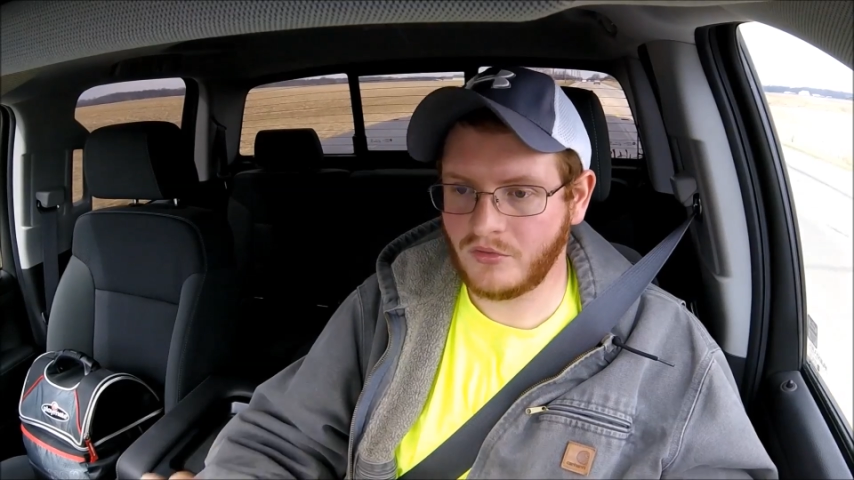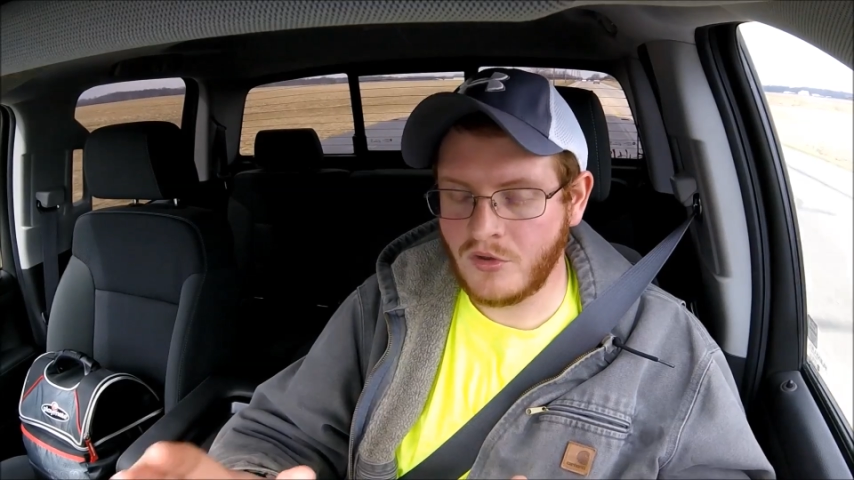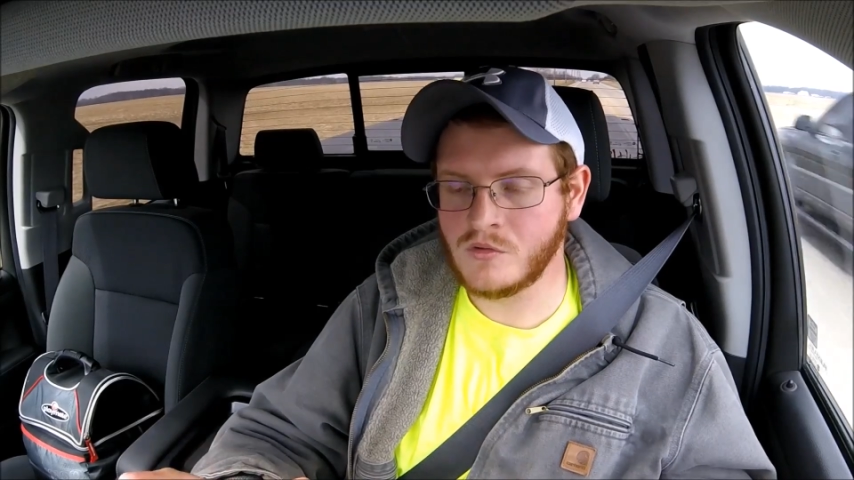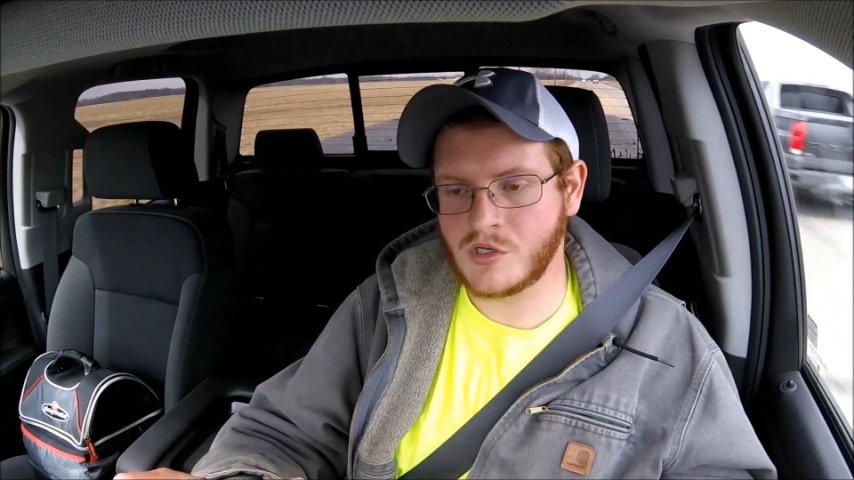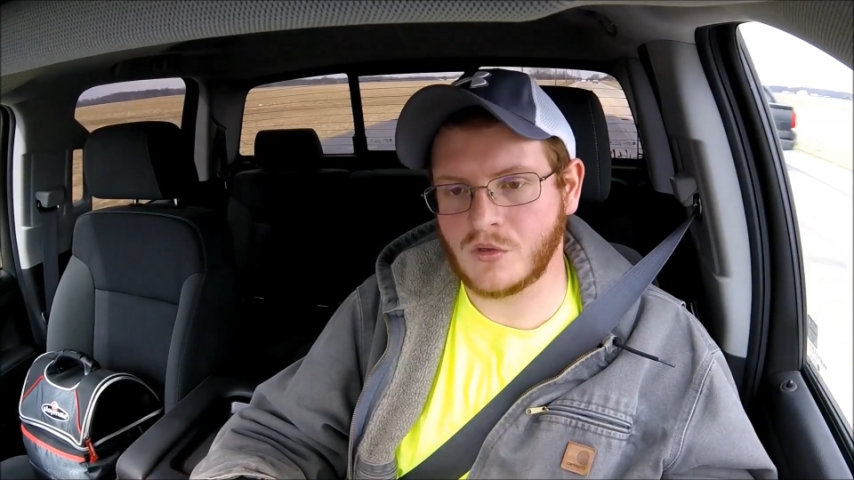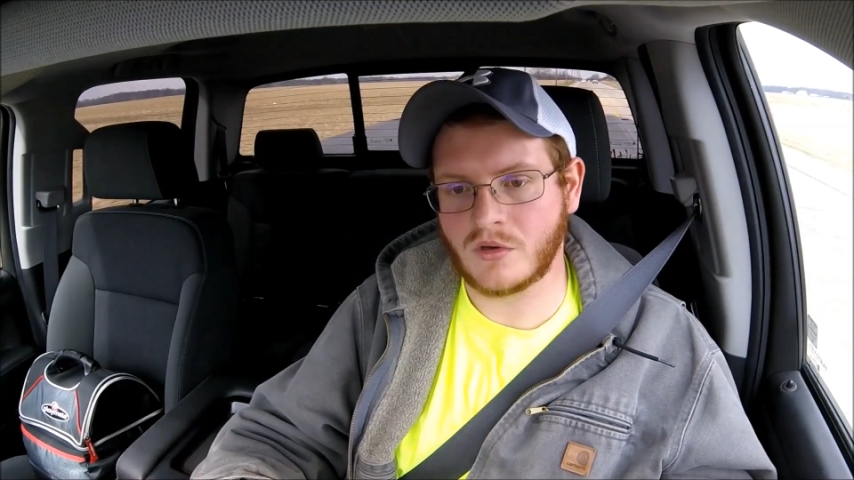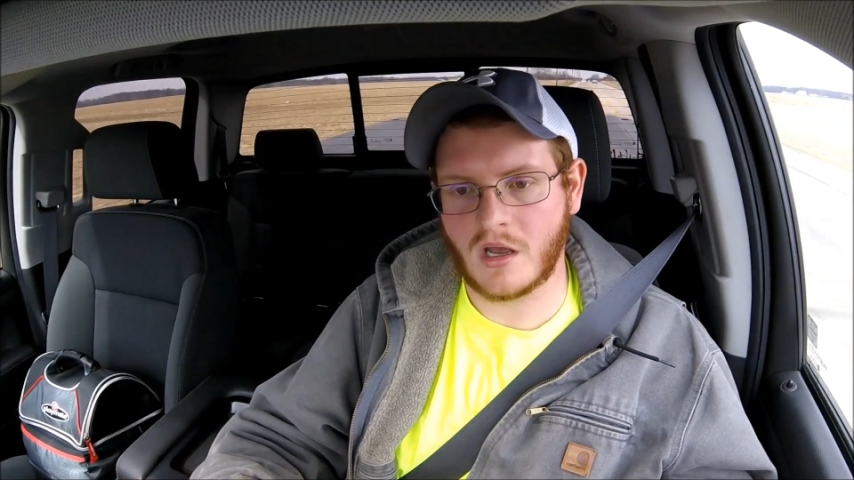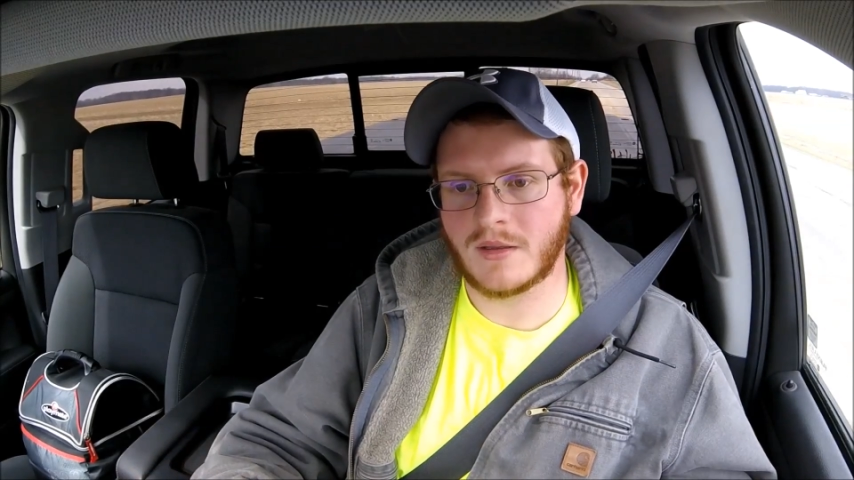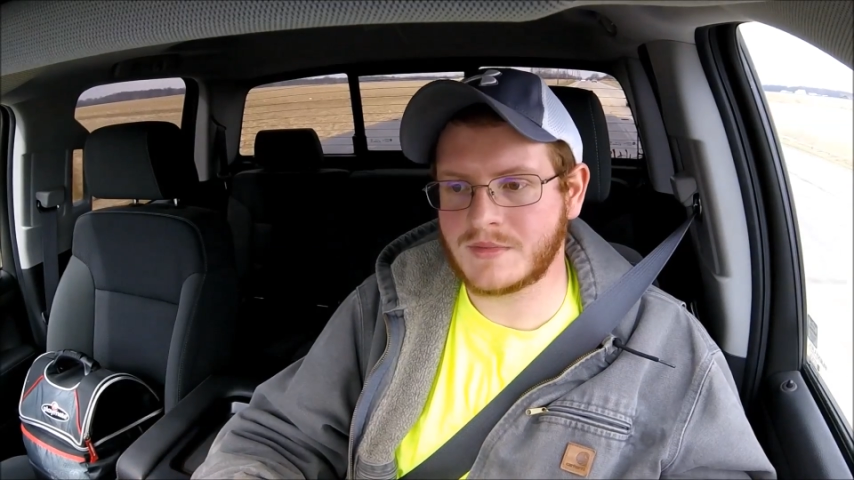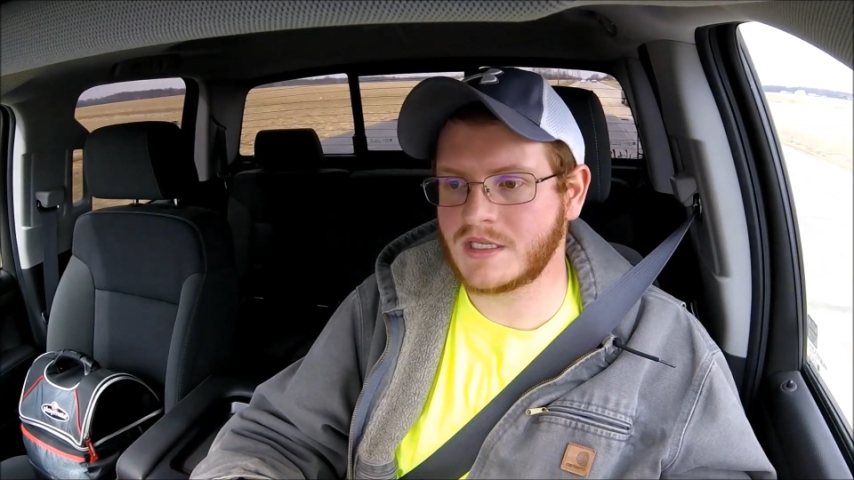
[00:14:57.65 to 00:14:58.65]
new tune
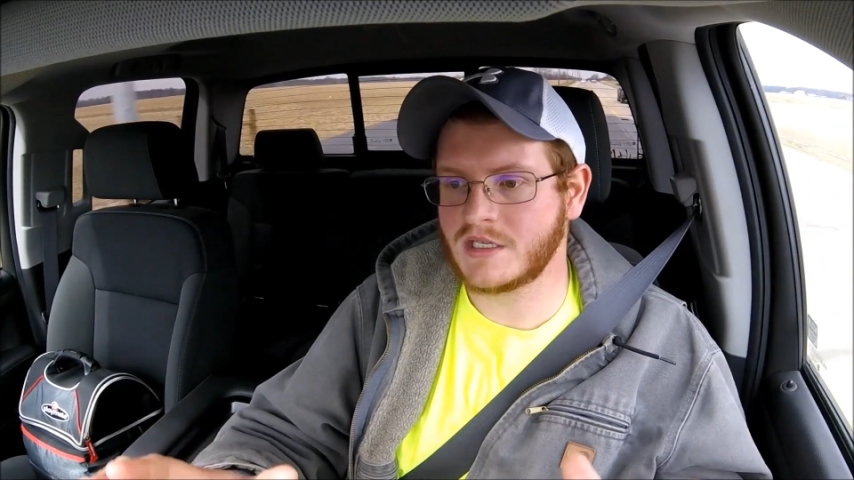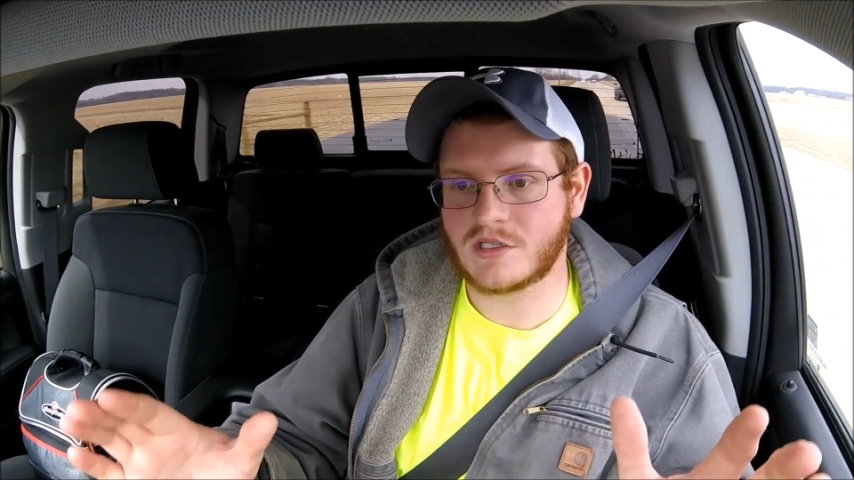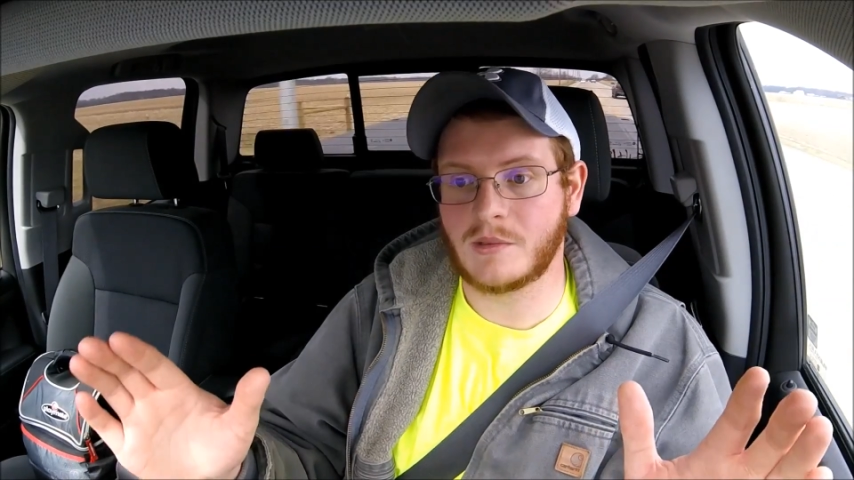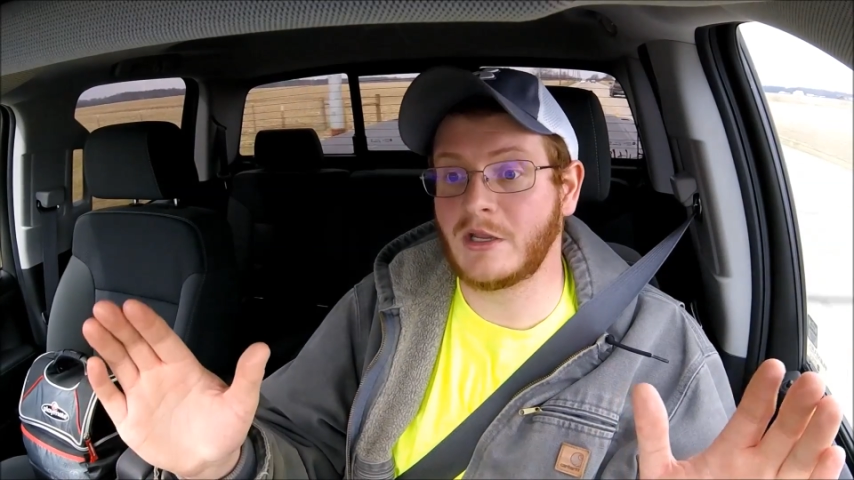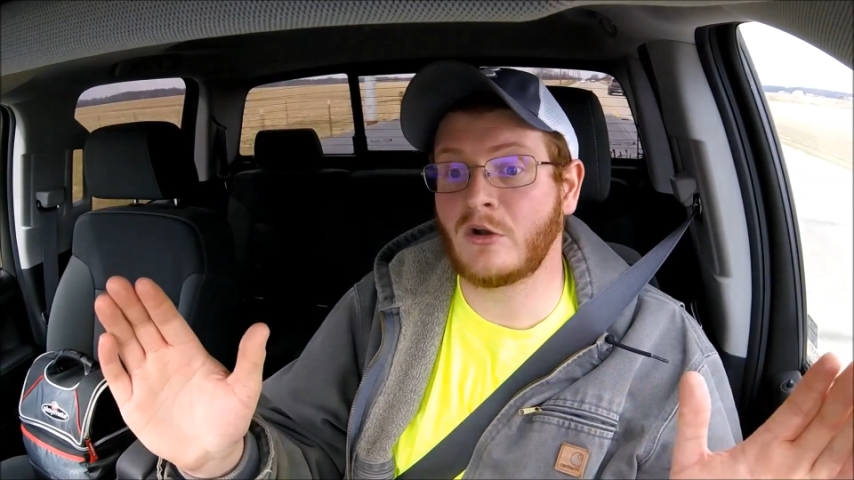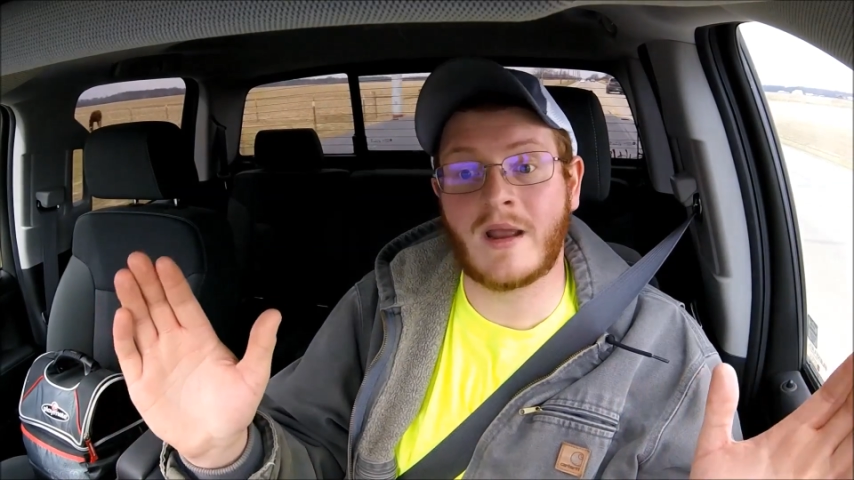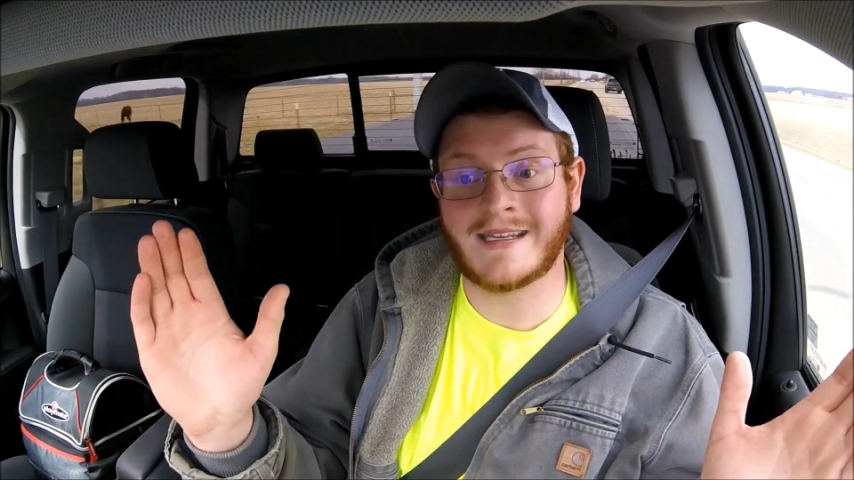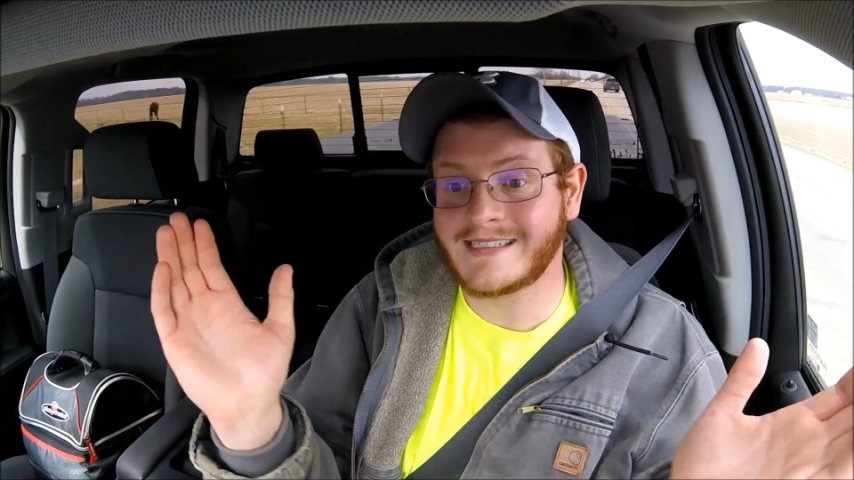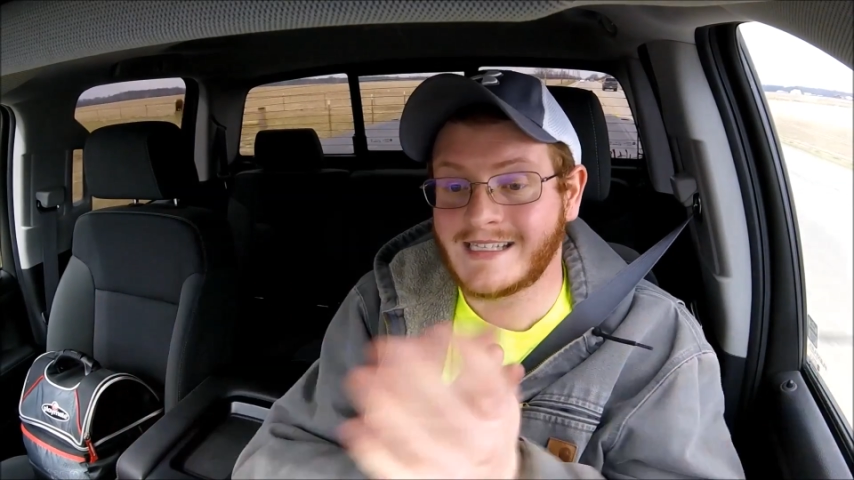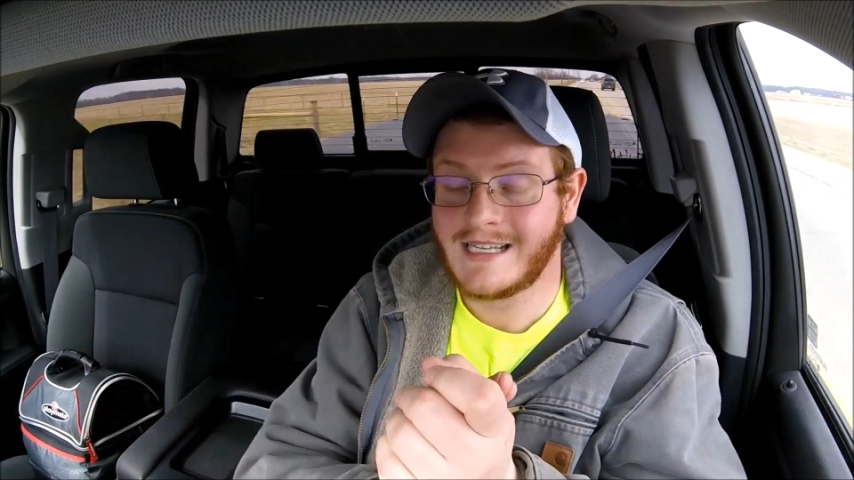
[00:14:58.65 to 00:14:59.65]
comes in. It's going to be great.